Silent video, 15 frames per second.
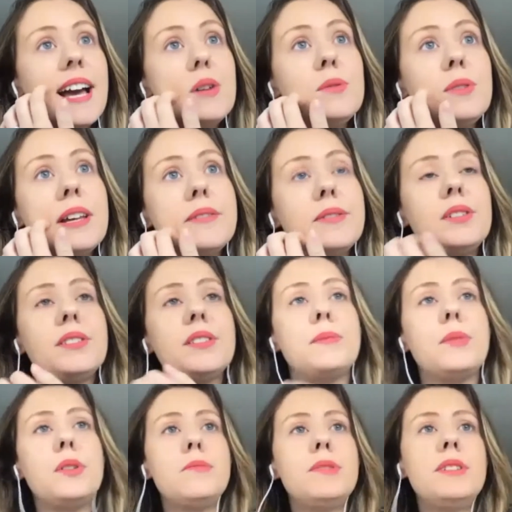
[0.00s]
level at the
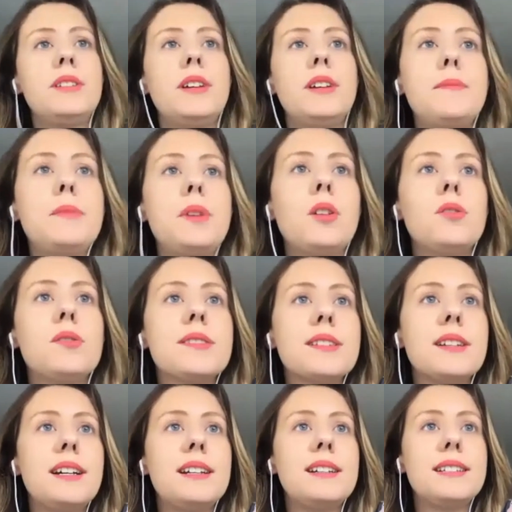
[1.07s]
moment,
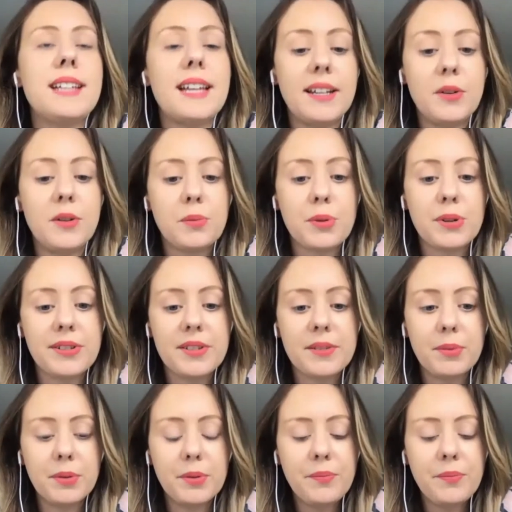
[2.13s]
alongside a technical principal.